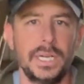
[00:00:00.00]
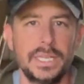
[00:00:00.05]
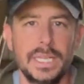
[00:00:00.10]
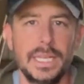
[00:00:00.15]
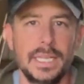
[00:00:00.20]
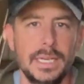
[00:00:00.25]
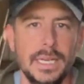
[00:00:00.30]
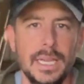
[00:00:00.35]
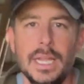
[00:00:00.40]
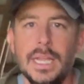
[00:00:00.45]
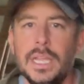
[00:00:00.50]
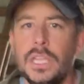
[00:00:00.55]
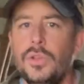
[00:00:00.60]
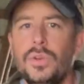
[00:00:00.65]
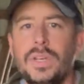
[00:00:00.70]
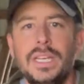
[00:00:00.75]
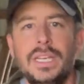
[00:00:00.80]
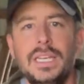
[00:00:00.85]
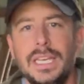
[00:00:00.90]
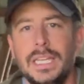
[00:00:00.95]
bucket.
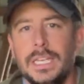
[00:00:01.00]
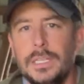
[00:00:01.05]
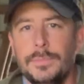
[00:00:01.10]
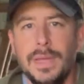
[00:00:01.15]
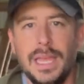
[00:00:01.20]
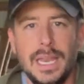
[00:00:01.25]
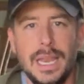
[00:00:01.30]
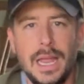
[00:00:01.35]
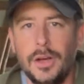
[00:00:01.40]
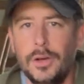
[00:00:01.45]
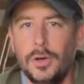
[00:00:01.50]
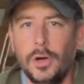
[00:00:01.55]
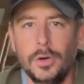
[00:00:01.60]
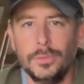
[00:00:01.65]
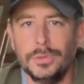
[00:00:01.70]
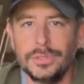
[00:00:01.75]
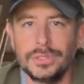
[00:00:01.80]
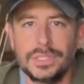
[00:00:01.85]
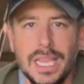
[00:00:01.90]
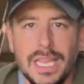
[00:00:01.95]
You can get them at
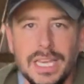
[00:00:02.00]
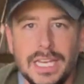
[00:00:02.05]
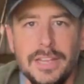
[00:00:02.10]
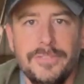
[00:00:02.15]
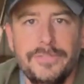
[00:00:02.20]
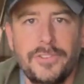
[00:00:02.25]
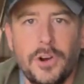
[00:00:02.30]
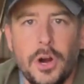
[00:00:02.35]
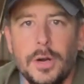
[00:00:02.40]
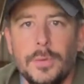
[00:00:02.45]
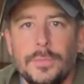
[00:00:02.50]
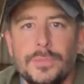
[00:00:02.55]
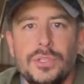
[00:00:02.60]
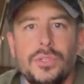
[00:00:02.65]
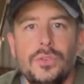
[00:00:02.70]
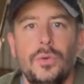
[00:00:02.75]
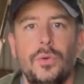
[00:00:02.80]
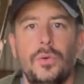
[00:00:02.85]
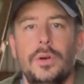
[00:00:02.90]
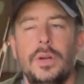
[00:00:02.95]
almost any farm
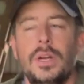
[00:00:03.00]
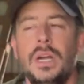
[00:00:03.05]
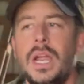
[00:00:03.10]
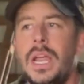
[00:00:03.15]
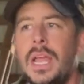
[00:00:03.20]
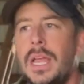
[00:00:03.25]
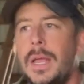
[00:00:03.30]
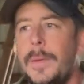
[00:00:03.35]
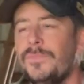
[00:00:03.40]
store.